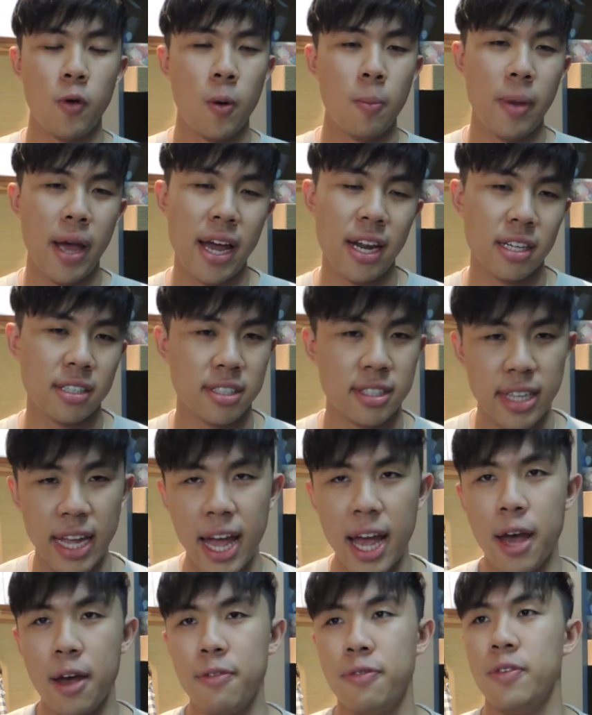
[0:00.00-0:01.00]
from Hannah's
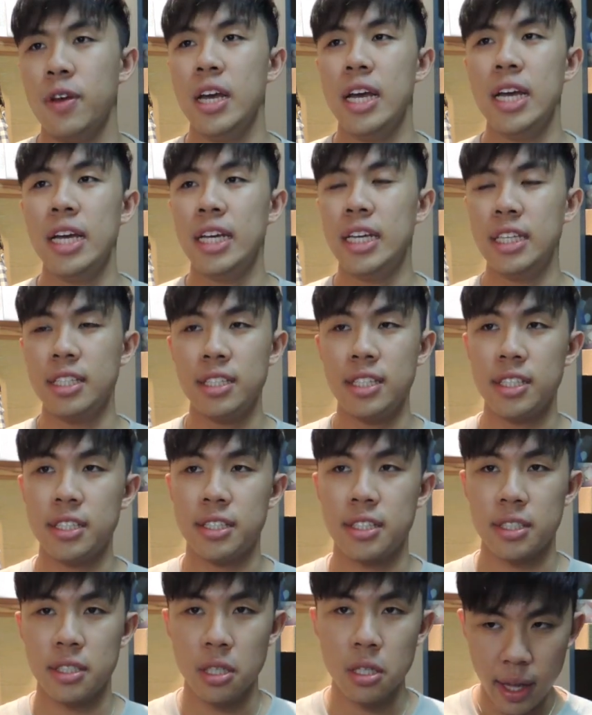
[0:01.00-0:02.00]
death, he
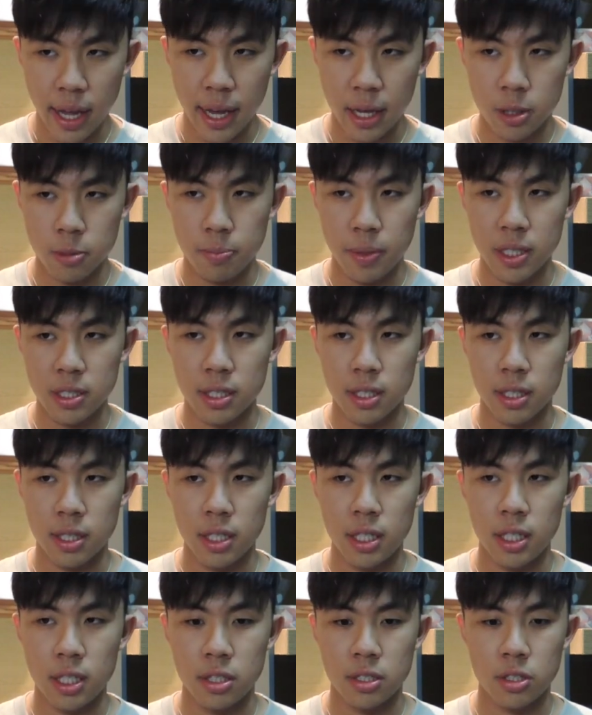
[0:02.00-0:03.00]
just like
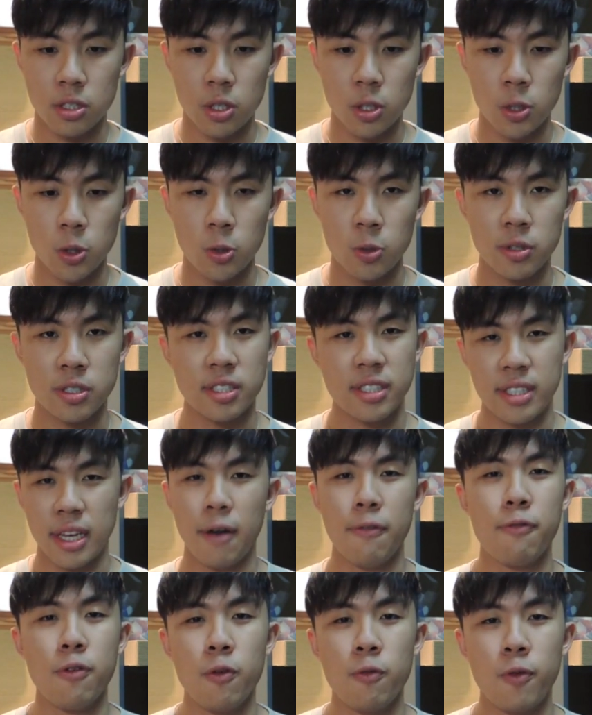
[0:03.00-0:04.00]
basically still
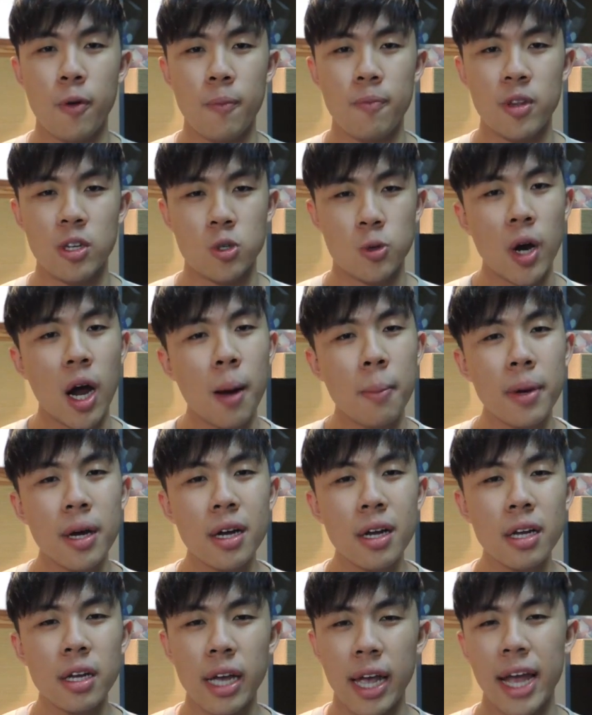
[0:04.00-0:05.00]
suffer from the
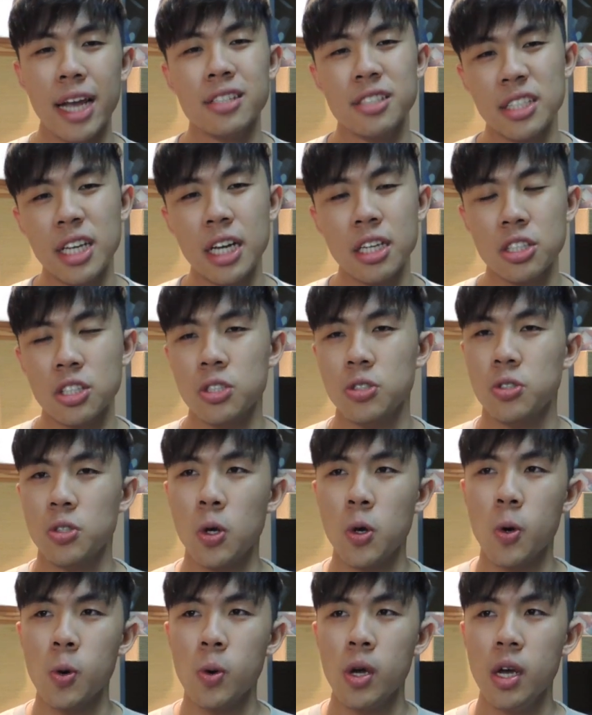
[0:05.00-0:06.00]
trauma and such.
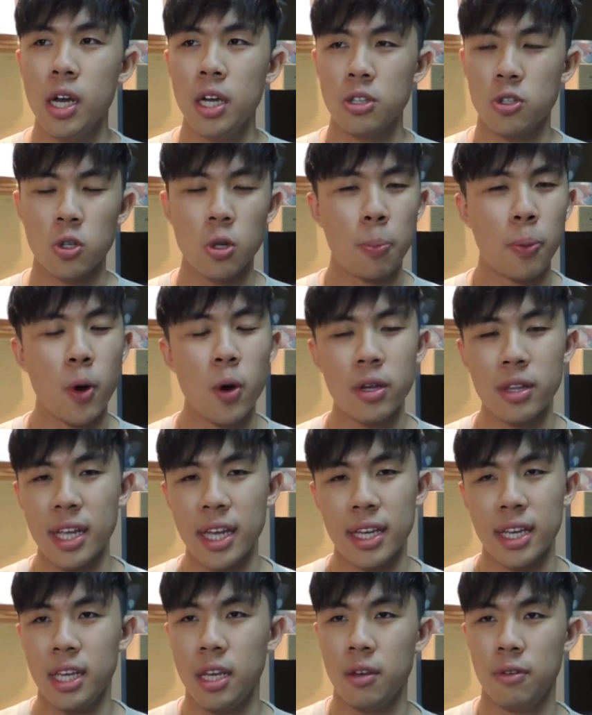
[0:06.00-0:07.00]
So to the point
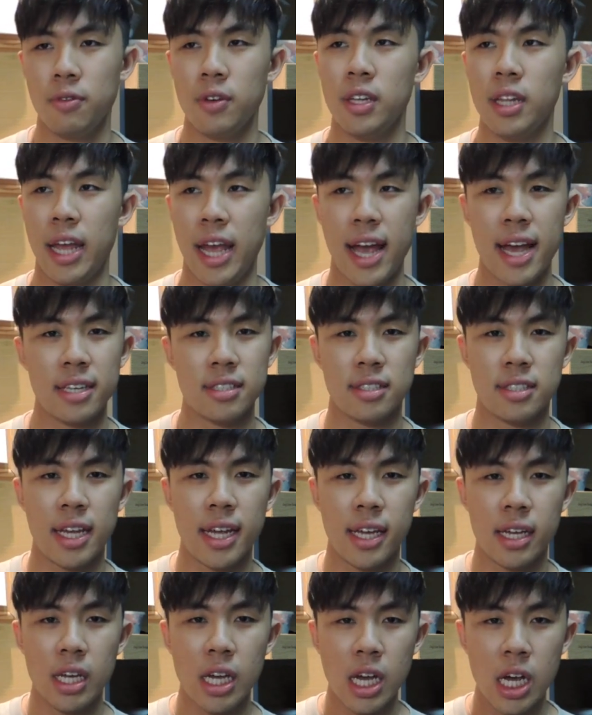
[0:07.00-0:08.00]
that he even has
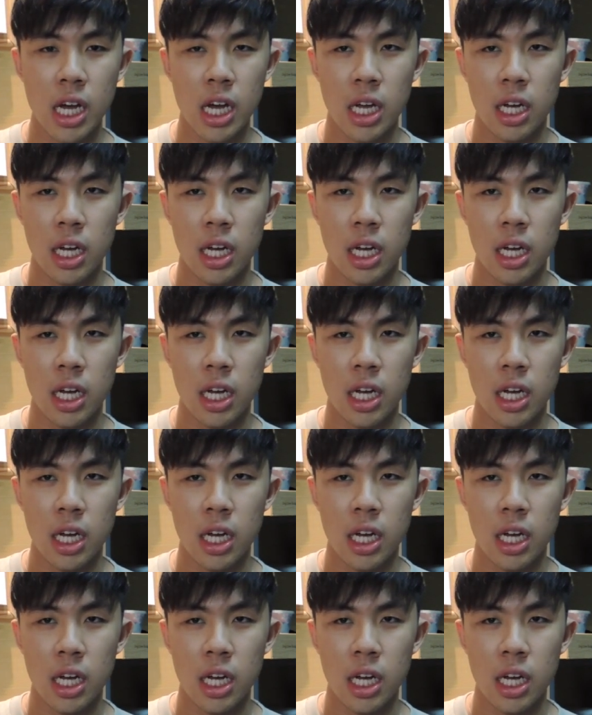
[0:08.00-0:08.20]
like